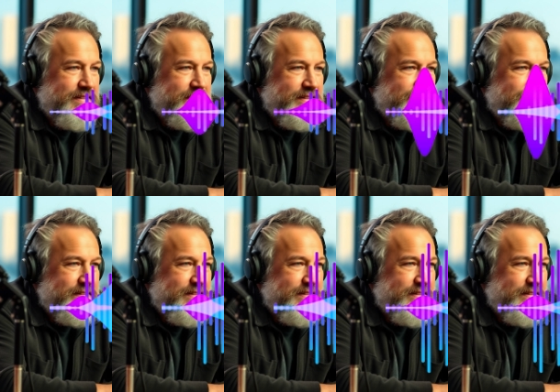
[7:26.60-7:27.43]
Yeah,
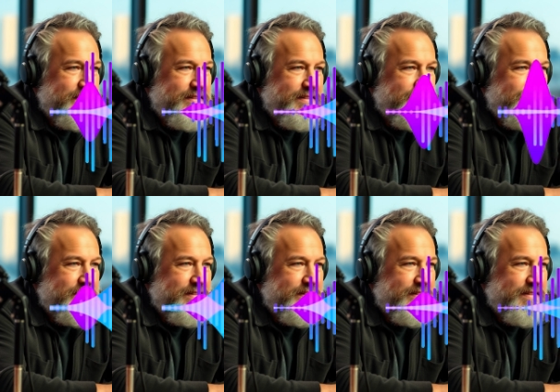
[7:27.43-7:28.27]
he mentions
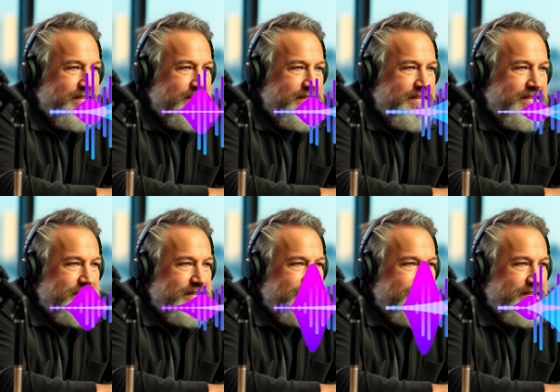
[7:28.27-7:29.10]
getting a knee
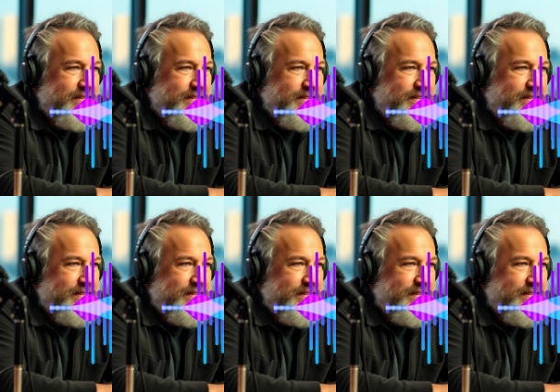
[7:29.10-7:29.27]
injury